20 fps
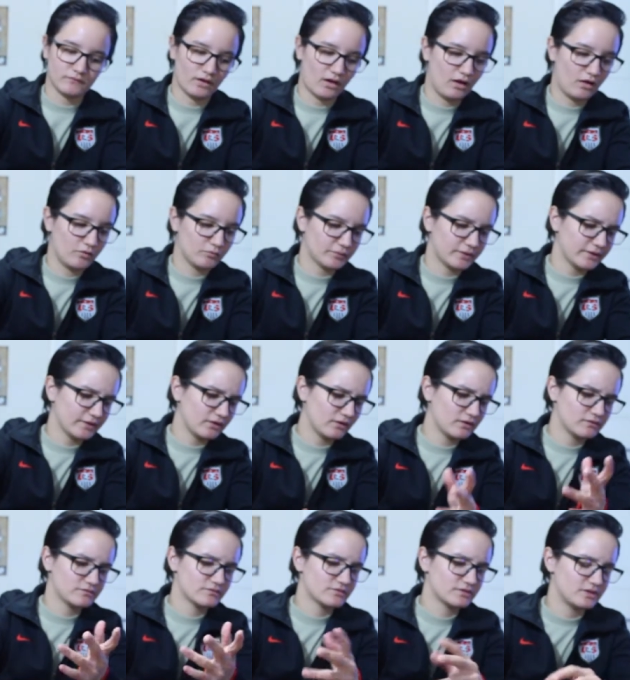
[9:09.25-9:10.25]
Um, right now
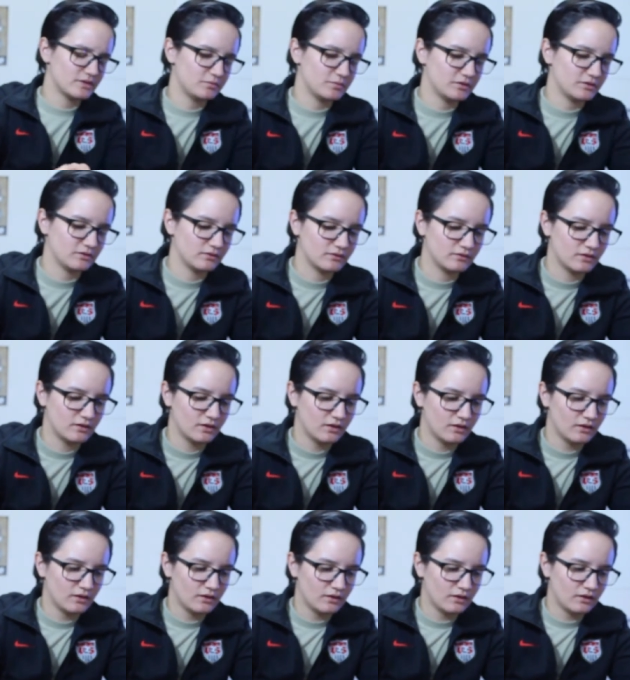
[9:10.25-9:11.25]
I'm just keeping
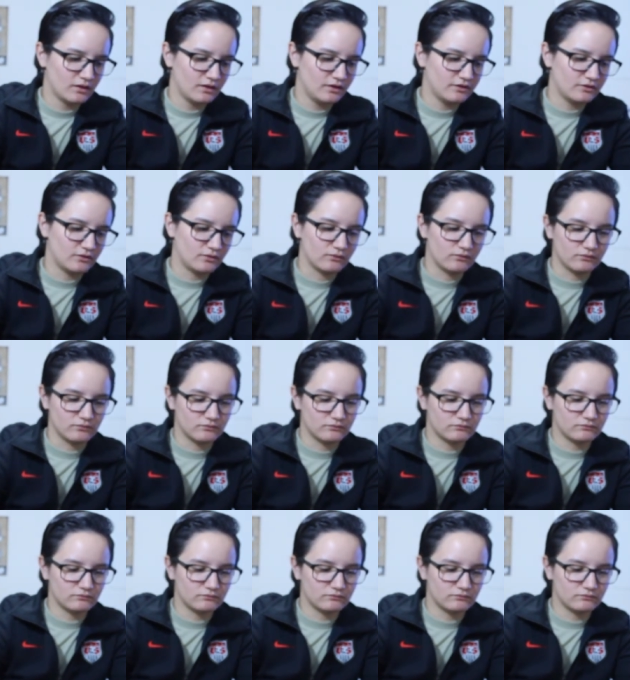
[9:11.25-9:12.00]
you know,